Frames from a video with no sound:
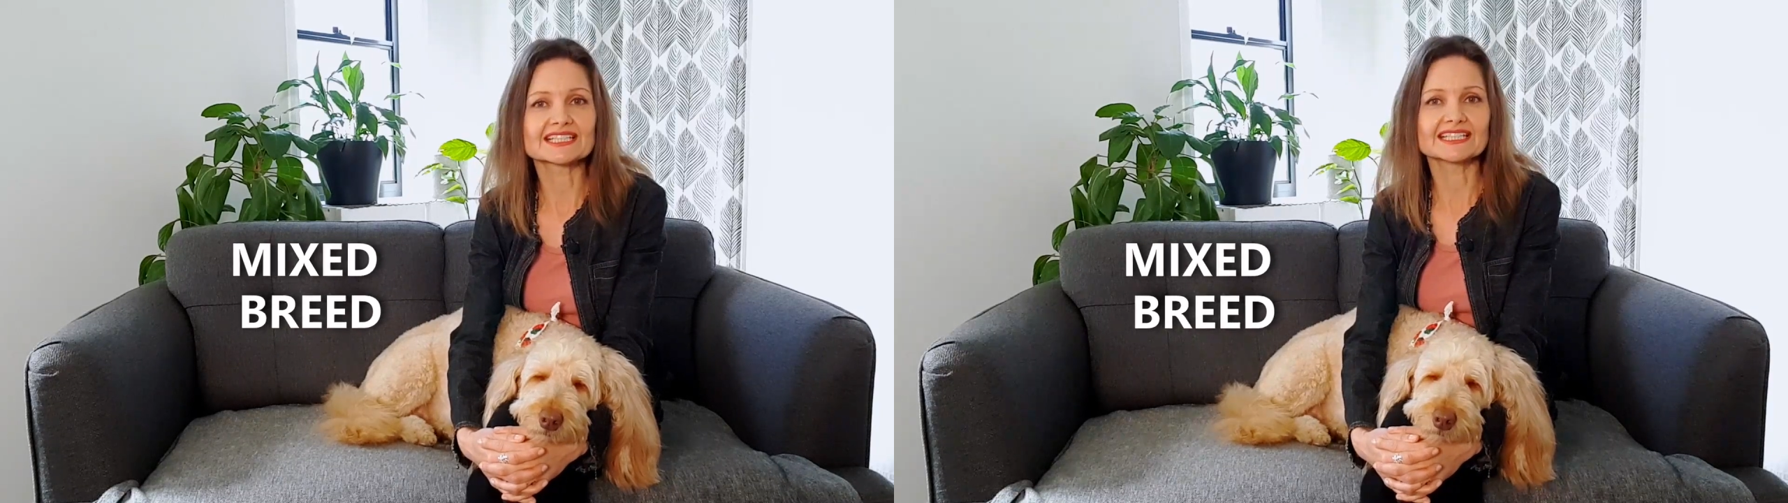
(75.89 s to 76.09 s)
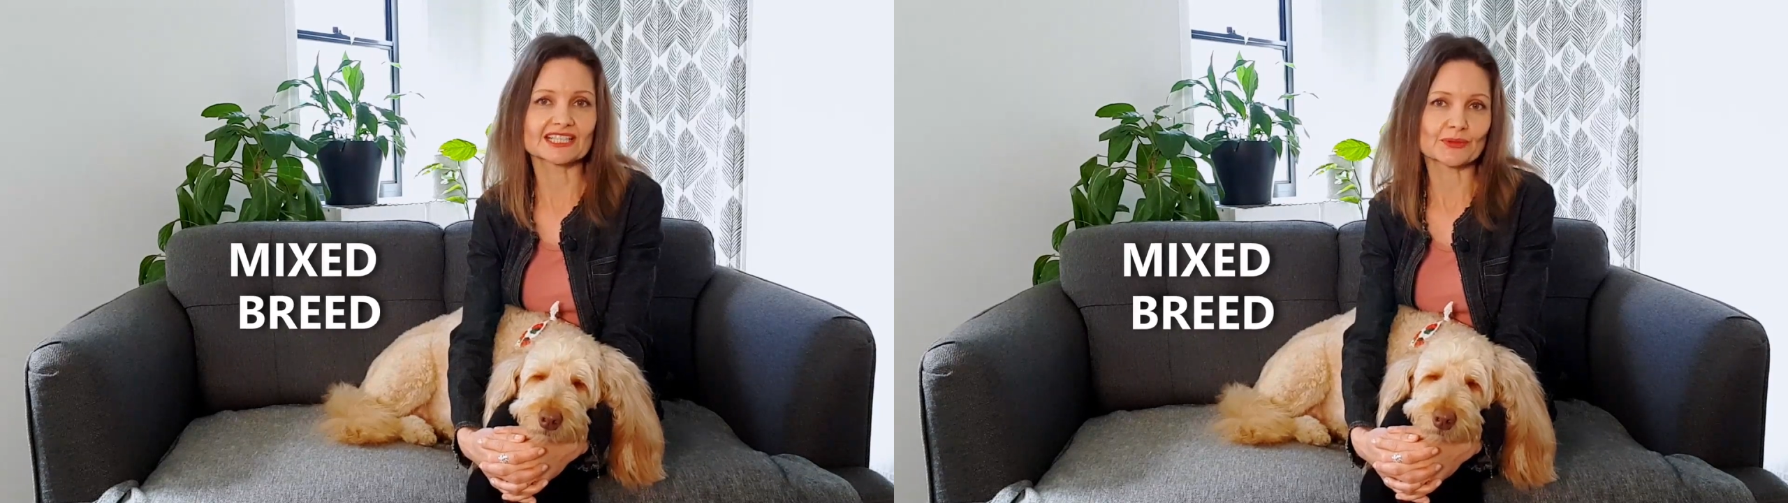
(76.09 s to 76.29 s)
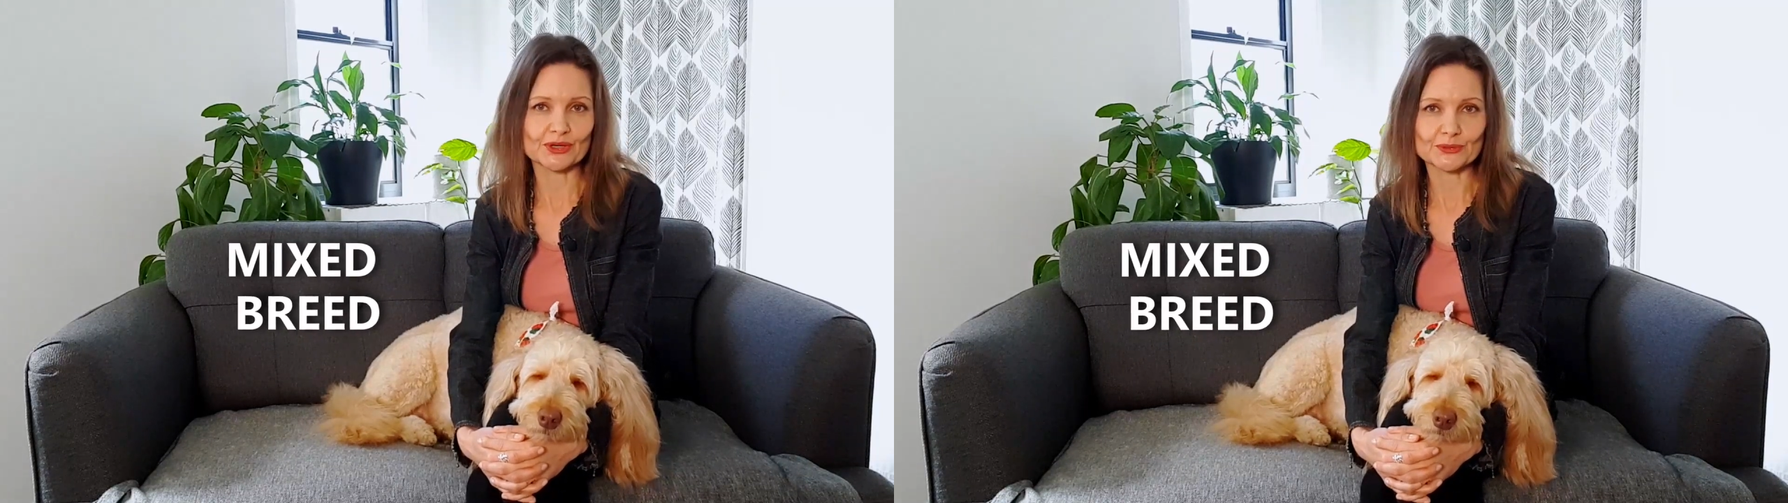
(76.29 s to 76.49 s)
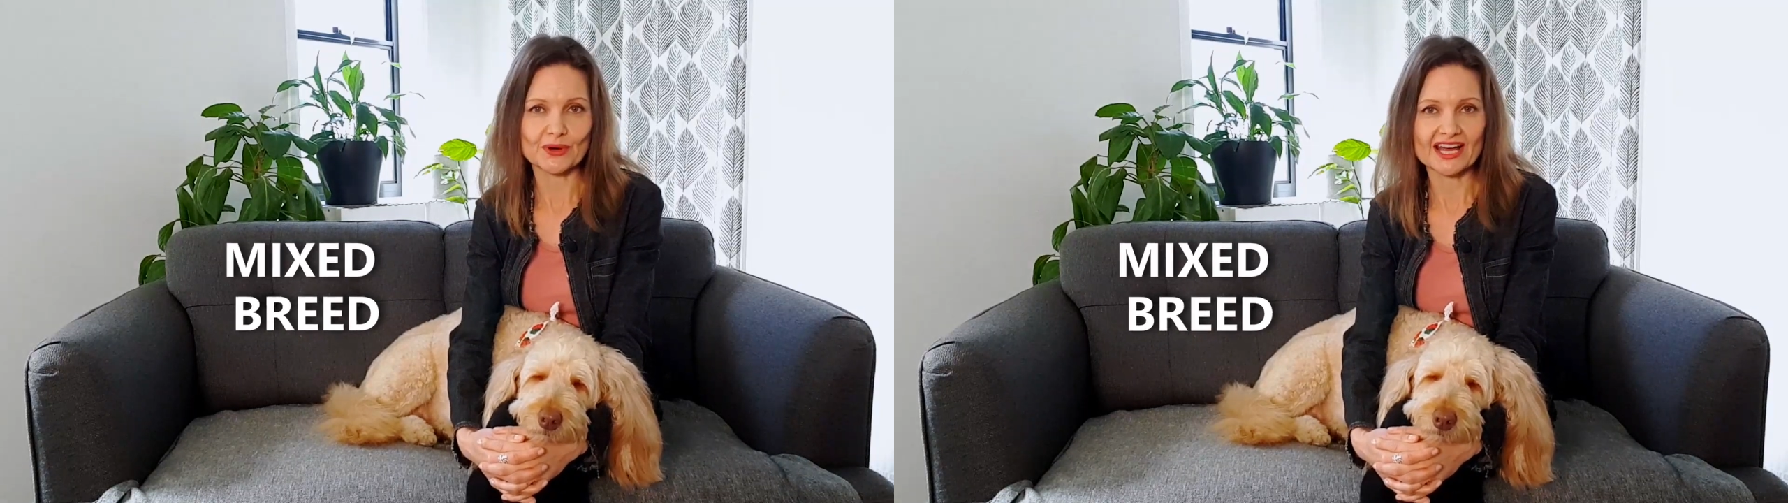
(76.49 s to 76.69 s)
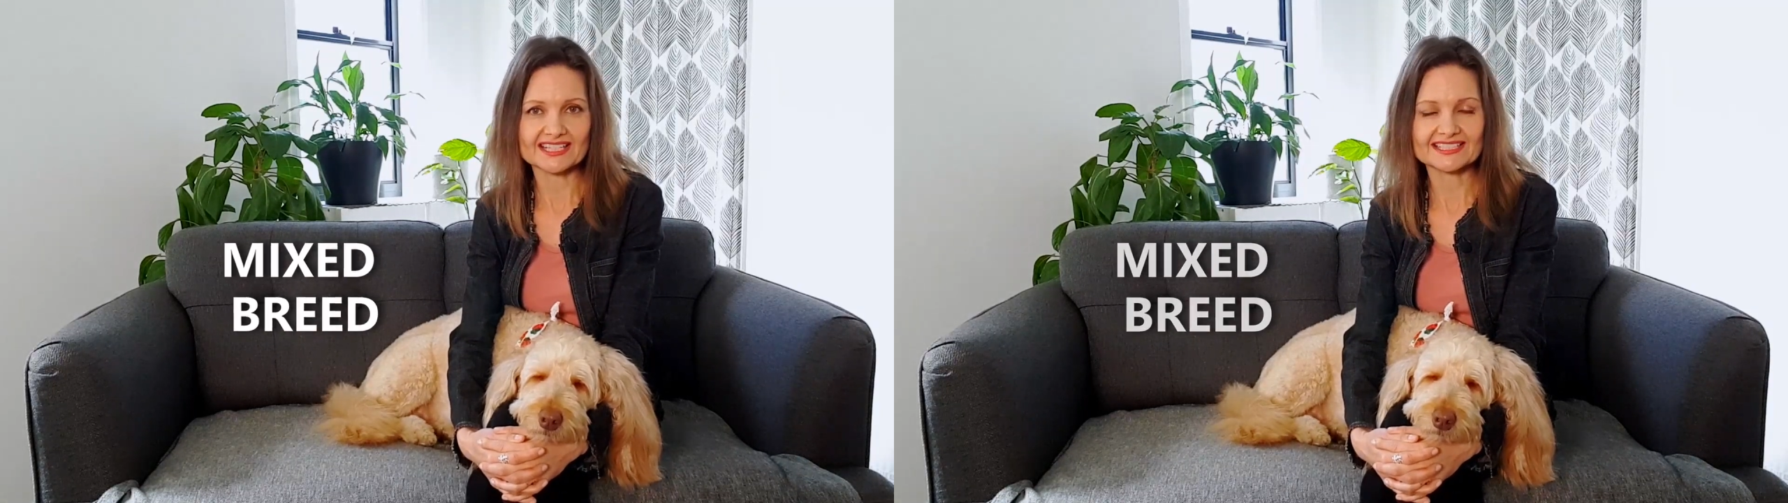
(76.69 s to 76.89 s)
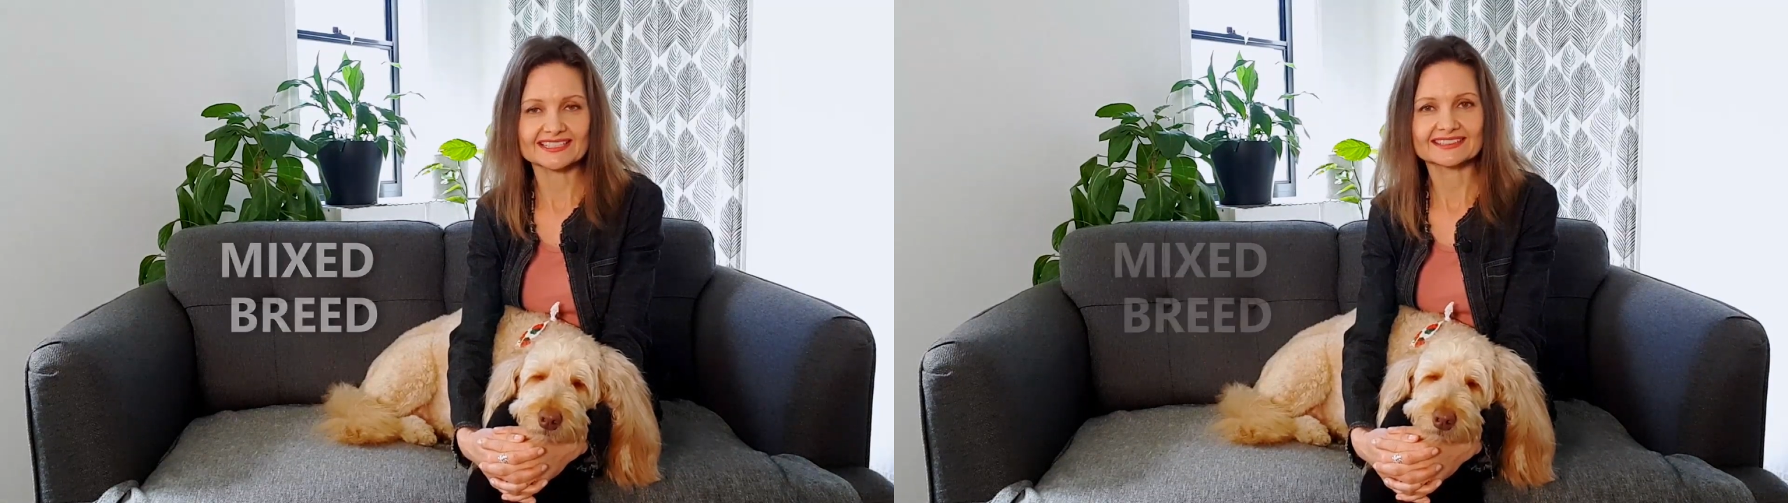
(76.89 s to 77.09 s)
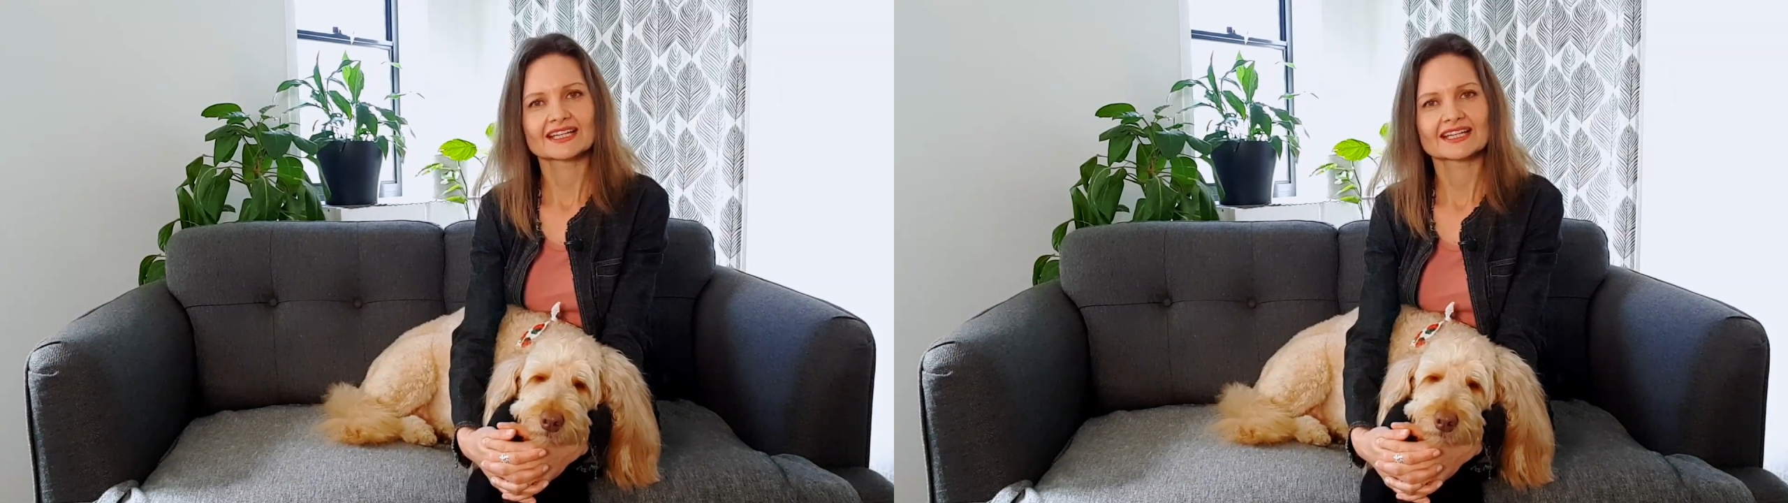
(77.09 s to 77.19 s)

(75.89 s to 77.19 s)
in their own right.